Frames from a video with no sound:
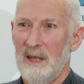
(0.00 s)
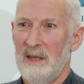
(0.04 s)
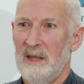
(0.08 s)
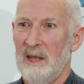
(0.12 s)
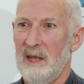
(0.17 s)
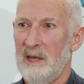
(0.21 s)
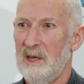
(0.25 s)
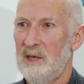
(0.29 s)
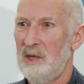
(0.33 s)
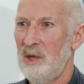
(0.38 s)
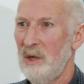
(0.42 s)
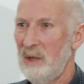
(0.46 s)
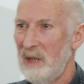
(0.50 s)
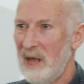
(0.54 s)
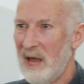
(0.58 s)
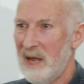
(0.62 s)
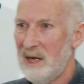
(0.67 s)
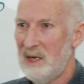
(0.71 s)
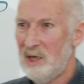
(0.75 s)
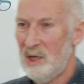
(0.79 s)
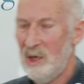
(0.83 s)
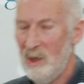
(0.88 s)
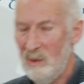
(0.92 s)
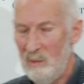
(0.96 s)
then to
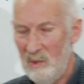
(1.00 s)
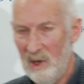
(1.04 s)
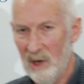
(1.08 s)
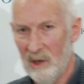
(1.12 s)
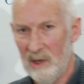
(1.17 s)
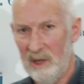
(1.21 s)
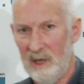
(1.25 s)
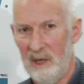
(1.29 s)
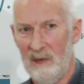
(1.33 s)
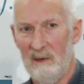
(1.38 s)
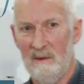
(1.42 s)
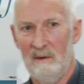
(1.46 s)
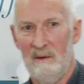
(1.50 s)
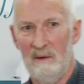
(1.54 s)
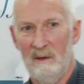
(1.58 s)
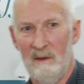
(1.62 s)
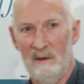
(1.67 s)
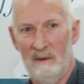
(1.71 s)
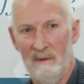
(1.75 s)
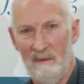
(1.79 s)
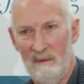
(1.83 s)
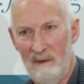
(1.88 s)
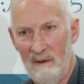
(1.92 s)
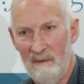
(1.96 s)
that 2 million uh,
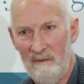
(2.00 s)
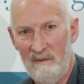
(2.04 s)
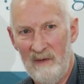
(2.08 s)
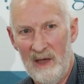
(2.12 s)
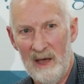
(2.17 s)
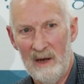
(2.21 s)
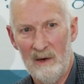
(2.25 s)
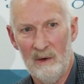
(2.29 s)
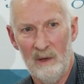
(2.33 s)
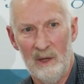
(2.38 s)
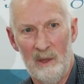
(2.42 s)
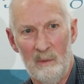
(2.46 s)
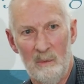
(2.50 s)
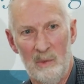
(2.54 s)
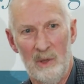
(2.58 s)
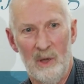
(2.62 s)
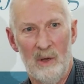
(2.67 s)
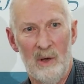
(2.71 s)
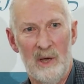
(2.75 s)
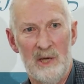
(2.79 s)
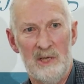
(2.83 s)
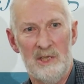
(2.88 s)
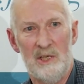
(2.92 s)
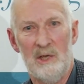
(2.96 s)
uh federal
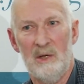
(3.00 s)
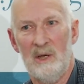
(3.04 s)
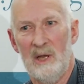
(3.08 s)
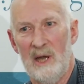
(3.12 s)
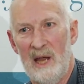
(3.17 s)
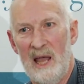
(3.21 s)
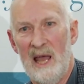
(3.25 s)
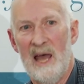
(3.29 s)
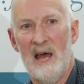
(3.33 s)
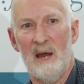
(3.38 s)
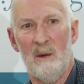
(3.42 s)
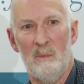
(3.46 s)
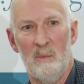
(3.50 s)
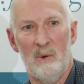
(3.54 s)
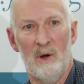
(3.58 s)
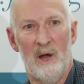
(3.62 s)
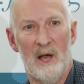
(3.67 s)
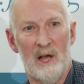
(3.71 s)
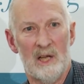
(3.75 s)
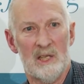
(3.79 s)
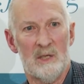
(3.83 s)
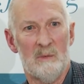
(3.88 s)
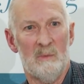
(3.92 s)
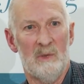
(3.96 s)
employees, you can add
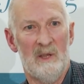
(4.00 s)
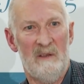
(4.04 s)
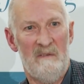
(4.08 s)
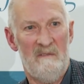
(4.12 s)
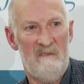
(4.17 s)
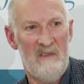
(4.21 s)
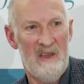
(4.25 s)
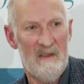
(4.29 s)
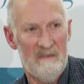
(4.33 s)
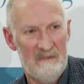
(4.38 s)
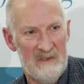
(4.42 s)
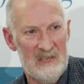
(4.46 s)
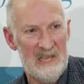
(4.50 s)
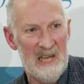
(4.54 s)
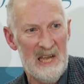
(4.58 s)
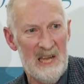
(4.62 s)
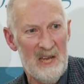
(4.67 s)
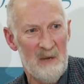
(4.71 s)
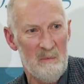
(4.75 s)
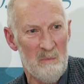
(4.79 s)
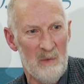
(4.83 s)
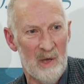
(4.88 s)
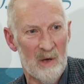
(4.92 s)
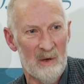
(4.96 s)
approximately
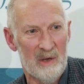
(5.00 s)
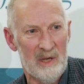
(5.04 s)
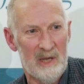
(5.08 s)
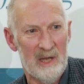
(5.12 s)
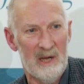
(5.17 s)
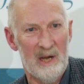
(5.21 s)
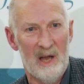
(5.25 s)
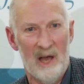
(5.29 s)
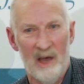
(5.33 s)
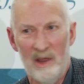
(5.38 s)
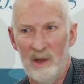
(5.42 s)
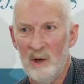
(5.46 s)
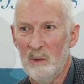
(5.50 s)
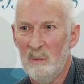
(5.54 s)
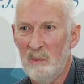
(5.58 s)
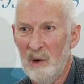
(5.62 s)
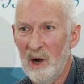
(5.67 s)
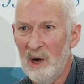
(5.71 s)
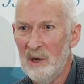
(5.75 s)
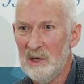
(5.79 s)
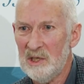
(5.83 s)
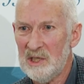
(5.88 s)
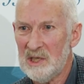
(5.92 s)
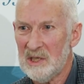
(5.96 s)
15 million other
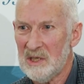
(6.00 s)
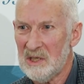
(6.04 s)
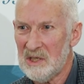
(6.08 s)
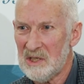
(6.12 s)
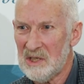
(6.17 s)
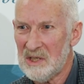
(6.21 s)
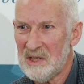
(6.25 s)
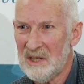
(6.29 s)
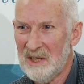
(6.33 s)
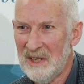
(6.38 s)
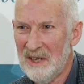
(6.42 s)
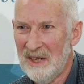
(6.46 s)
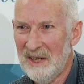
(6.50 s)
persons,